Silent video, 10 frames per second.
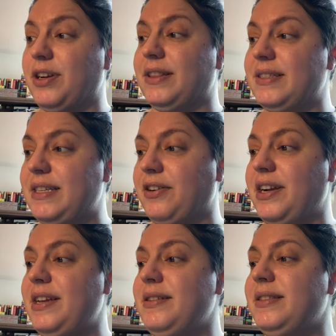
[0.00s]
in the
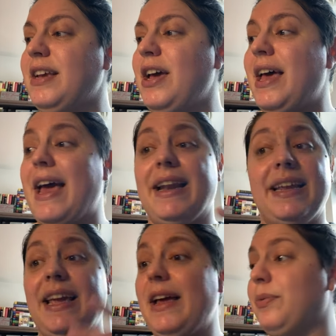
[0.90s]
series. And
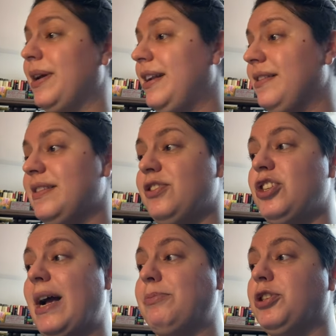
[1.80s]
again, we're getting this in
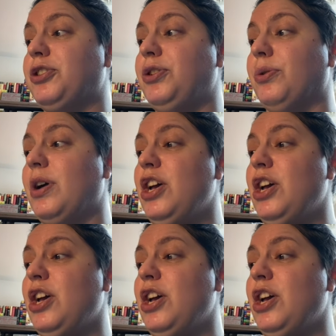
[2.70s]
chapter two.